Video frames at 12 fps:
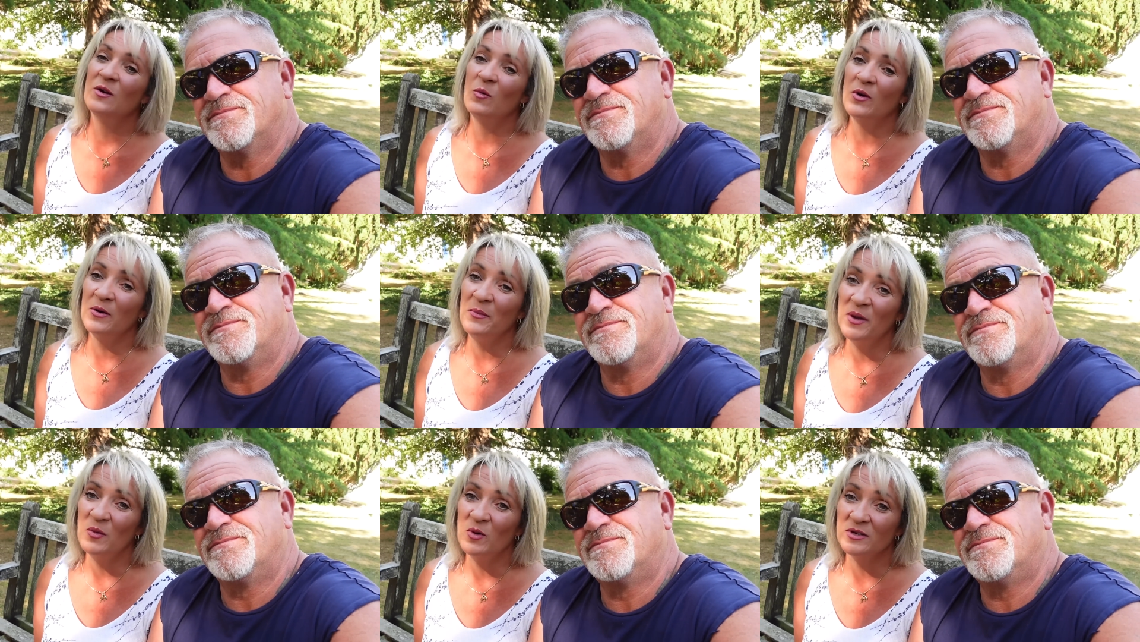Speaker 1: What I
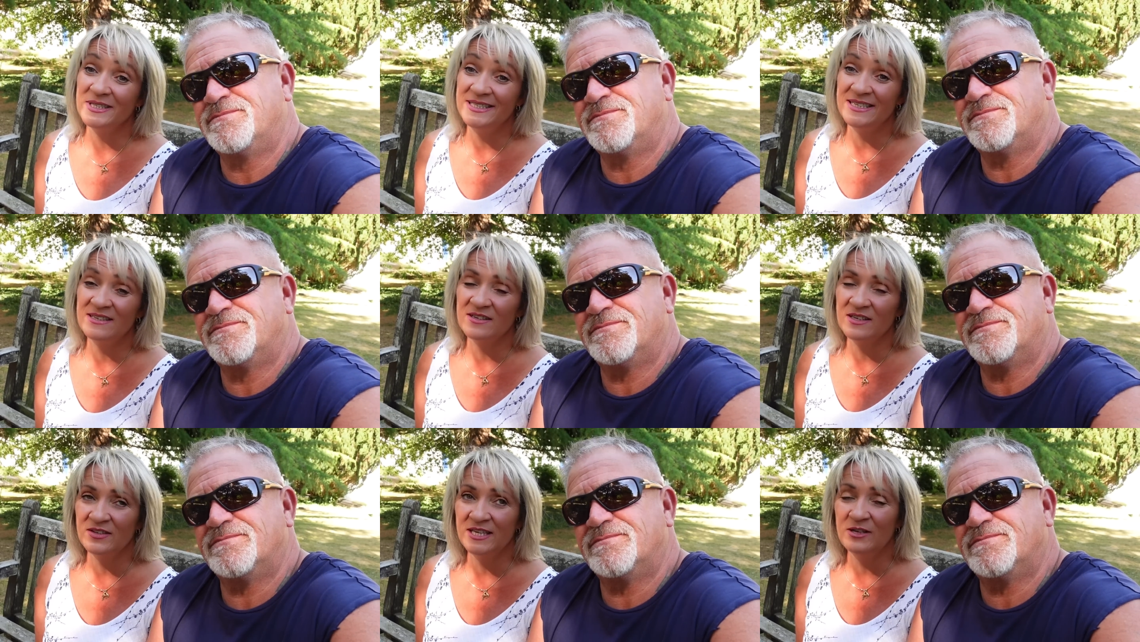meant was he didn't. I
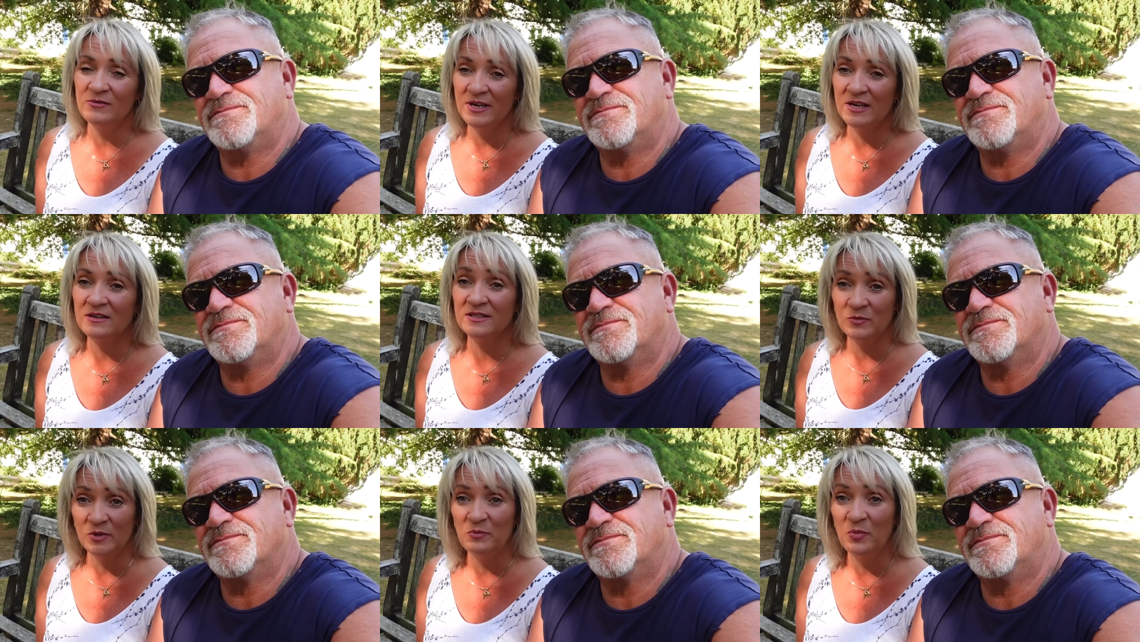don't think he realised
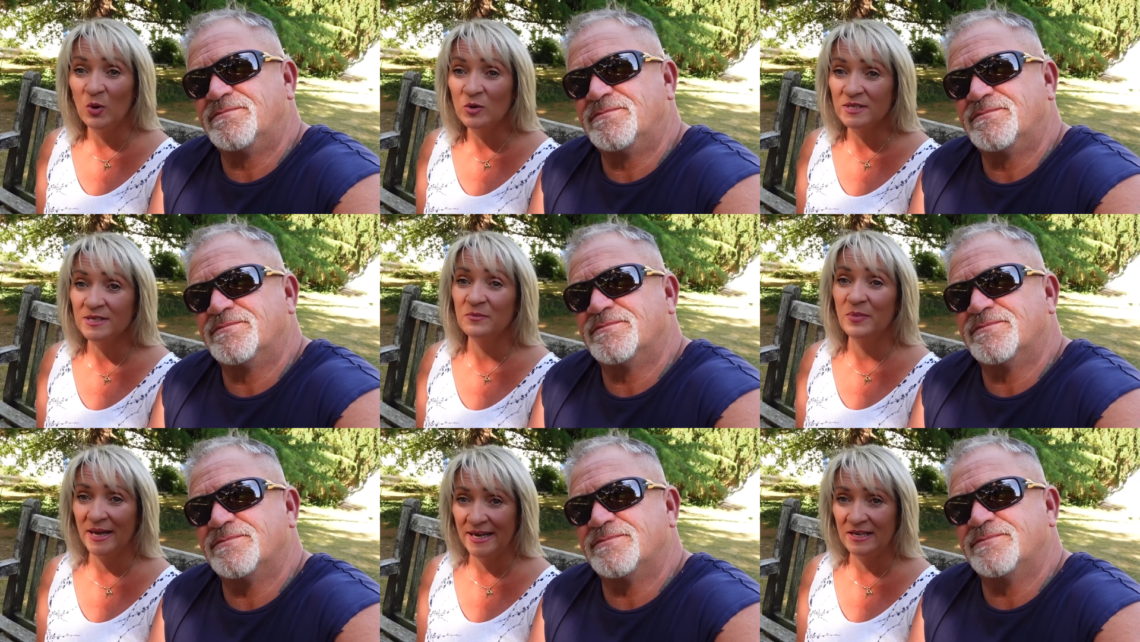that we'd booked
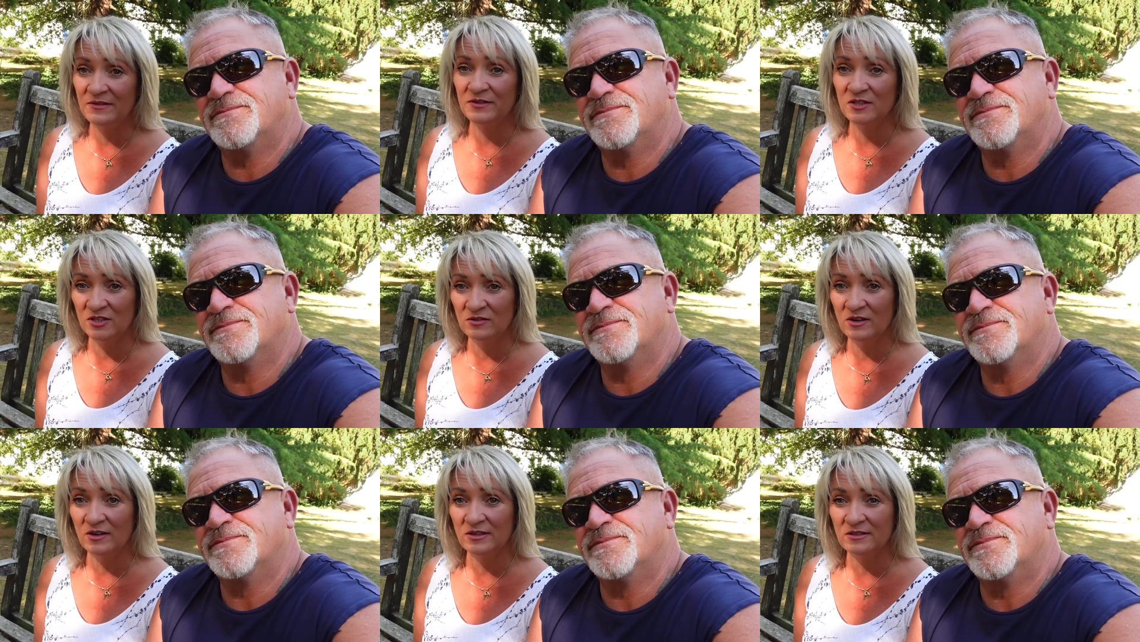and paid for two
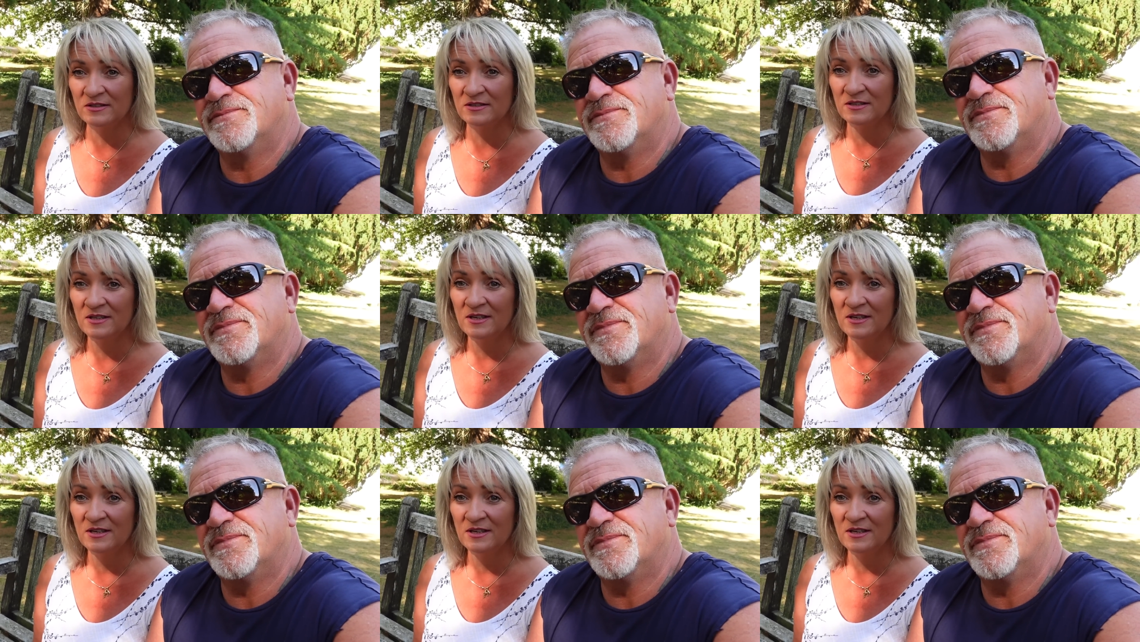nights.